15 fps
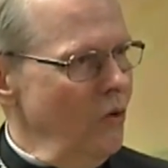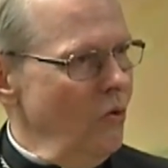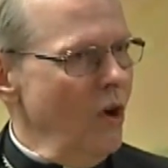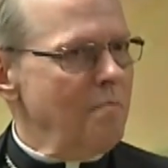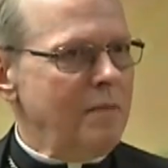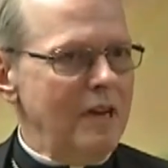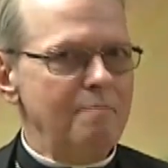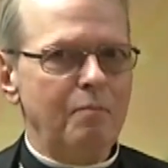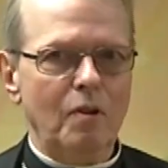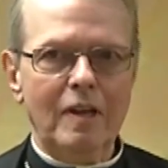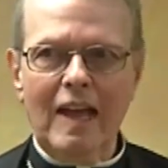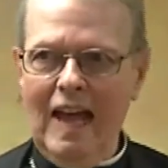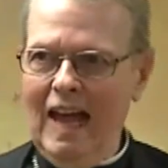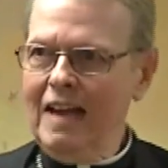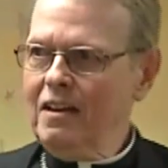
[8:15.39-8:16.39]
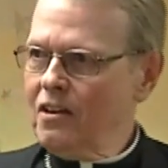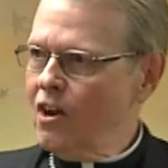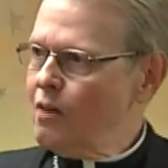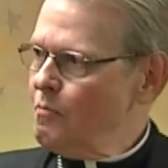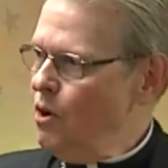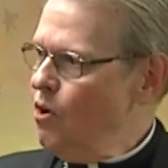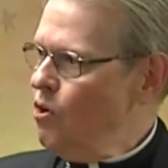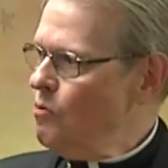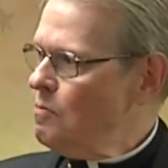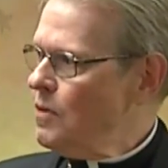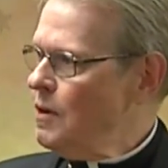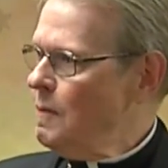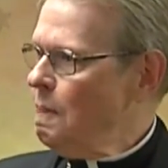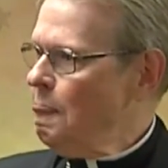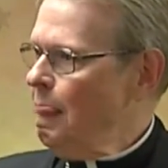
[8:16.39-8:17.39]
where people can come home
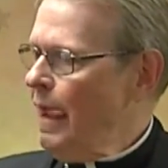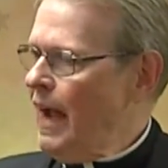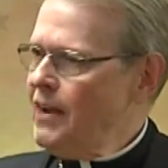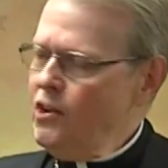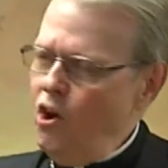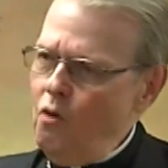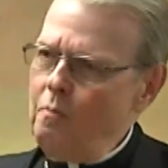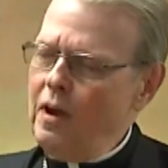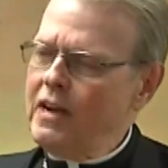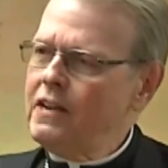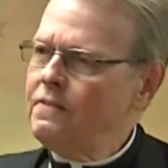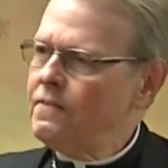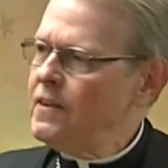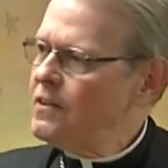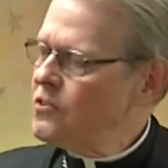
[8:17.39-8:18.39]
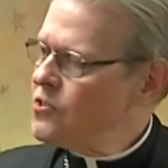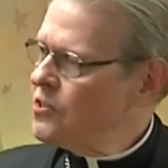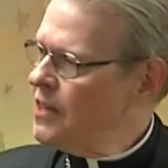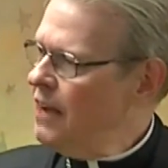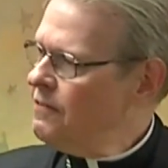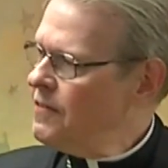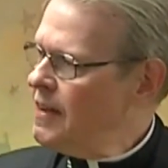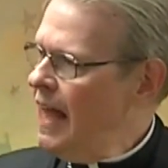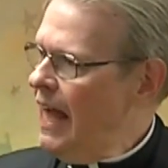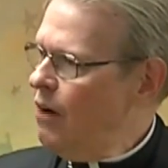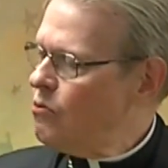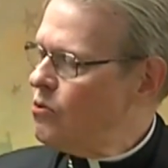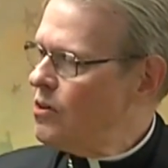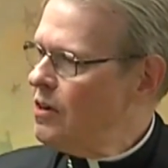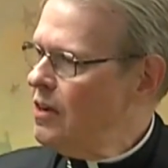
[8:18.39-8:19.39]
and nobody feels left
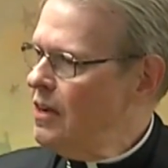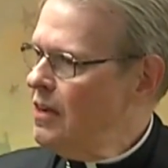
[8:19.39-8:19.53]
out.